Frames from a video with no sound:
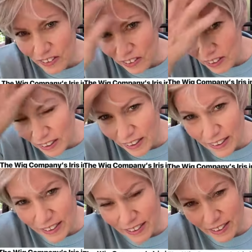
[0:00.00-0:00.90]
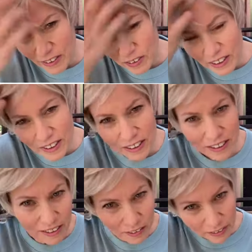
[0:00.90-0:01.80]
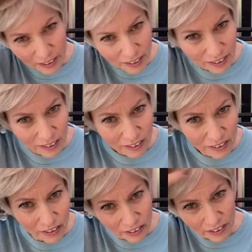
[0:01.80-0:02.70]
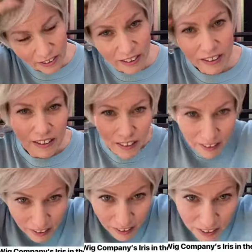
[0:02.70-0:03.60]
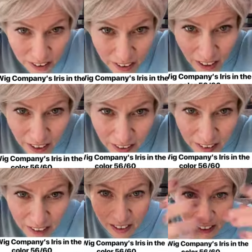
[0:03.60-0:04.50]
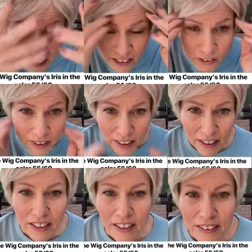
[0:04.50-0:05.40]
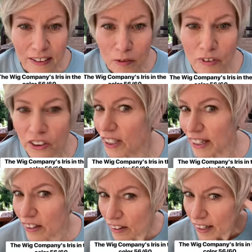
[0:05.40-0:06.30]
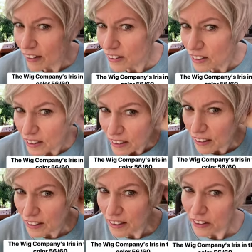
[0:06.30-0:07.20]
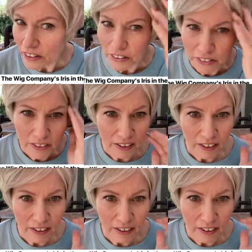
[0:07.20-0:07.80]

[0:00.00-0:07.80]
Trying to decide what I should do with this. Gosh, I did not do anything except shake her out and she looks cute.